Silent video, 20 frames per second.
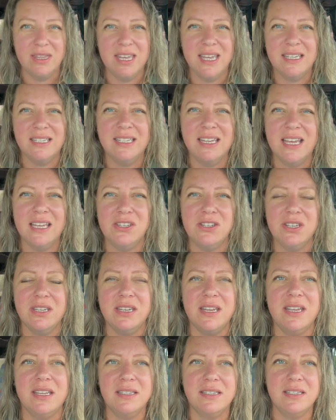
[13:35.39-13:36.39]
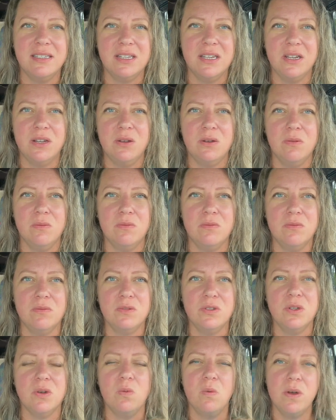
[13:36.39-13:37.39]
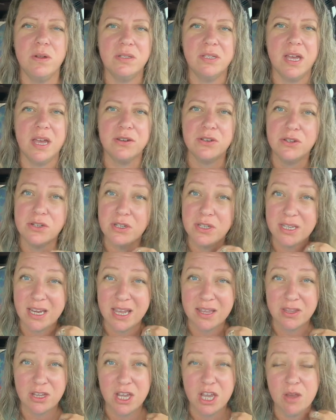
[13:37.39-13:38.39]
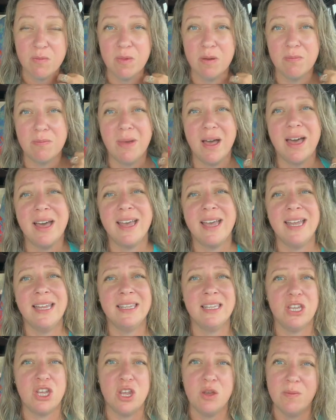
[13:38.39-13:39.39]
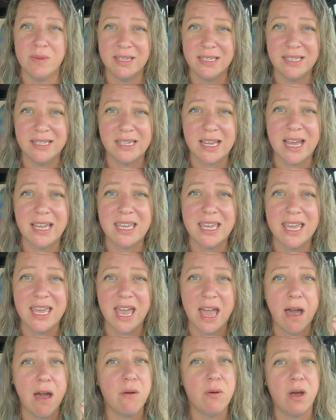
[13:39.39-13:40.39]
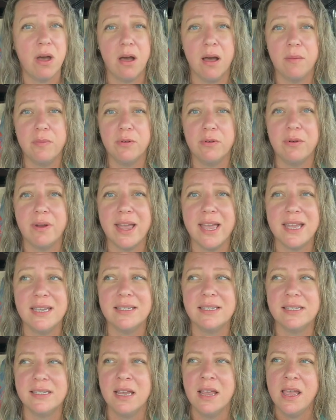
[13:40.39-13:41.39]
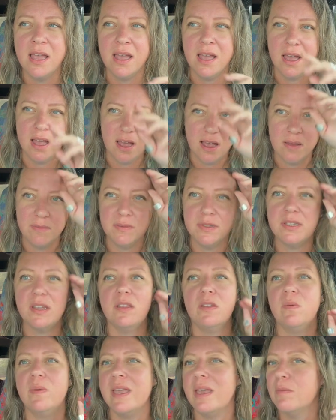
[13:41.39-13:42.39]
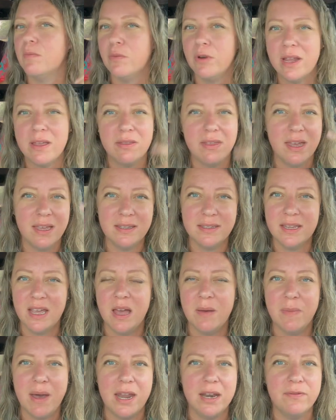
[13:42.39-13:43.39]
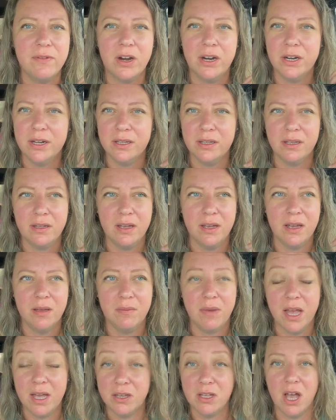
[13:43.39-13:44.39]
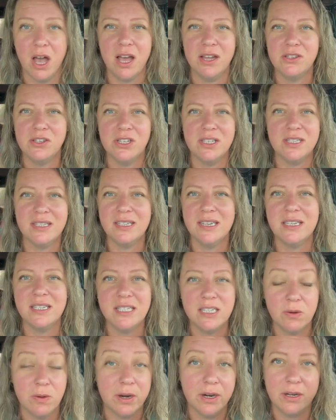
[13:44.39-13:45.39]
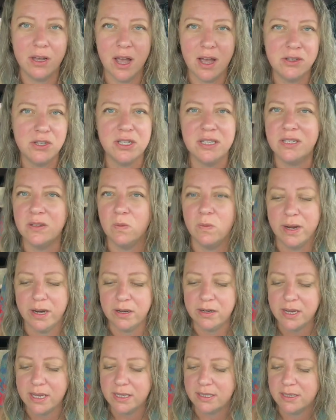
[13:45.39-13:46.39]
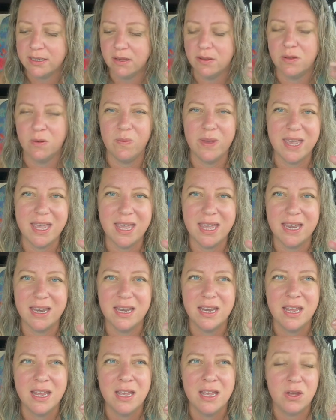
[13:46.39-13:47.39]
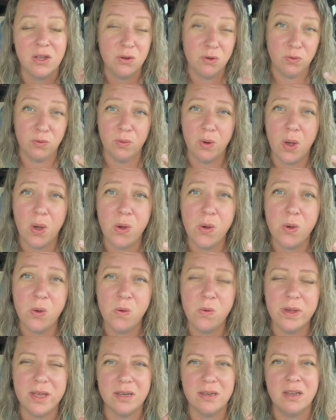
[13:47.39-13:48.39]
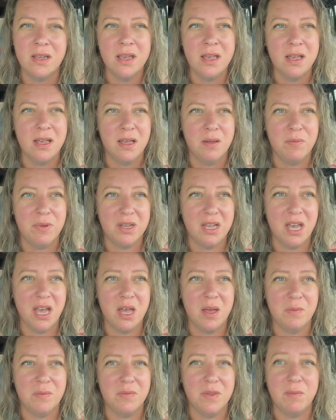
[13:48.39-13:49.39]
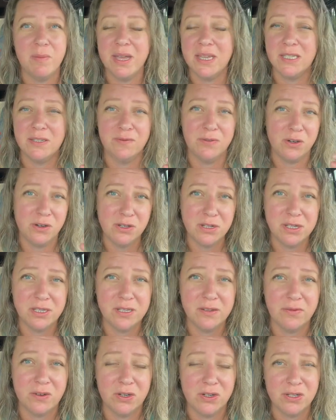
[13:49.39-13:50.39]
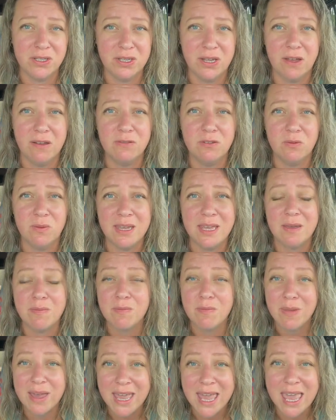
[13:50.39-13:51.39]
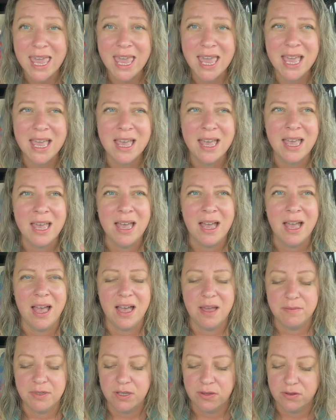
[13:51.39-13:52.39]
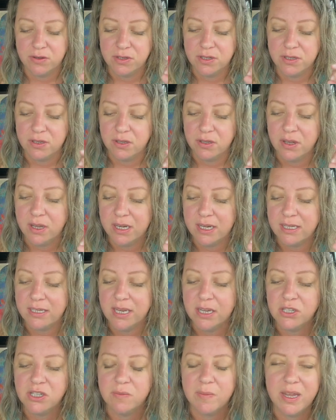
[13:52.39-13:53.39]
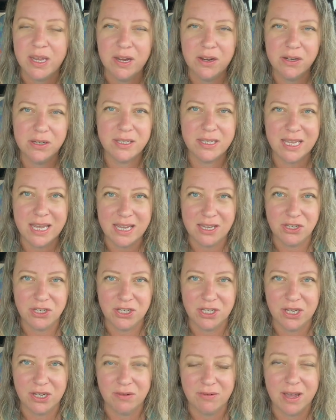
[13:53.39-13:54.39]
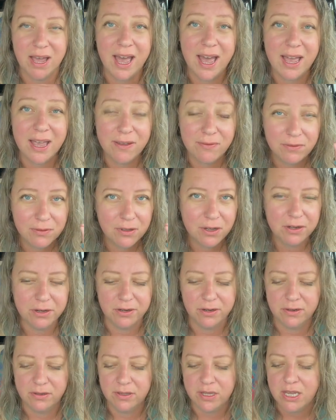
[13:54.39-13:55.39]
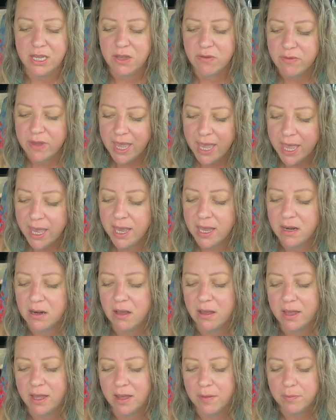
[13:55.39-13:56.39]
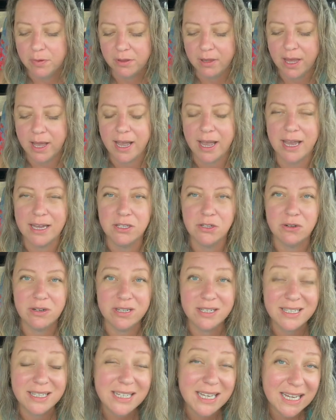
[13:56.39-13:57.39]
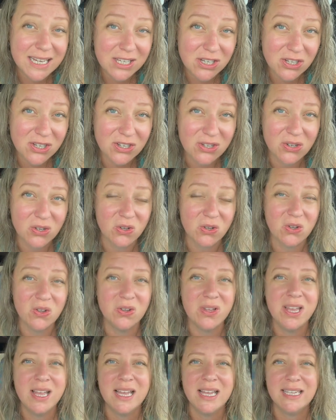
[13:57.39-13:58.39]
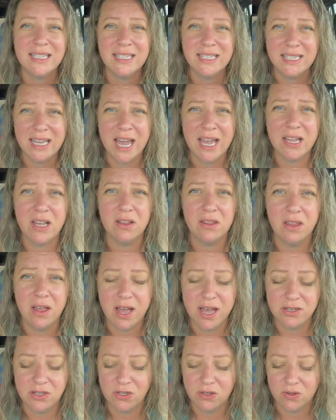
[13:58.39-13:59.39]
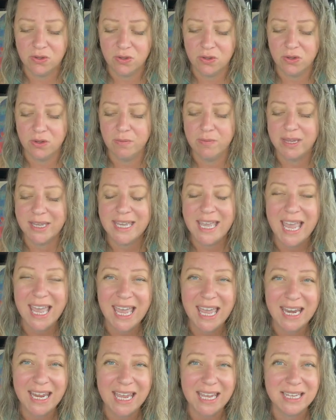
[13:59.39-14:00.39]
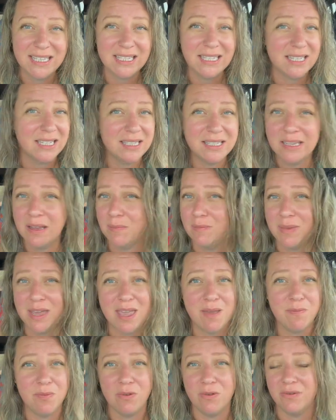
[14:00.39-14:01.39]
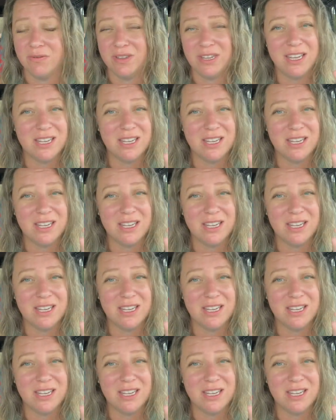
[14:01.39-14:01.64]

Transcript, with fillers: The intention is to to want to understand the human mind, the human psyche, how it operates, um, so that we can bring things up out of our um, unconsciousness to our conscious awareness, so that we can grow and become the best versions of ourselves we can be. Um, so there's good intention, but here's the issue. I have learned that you cannot apply traditional psychological mechanics to some people.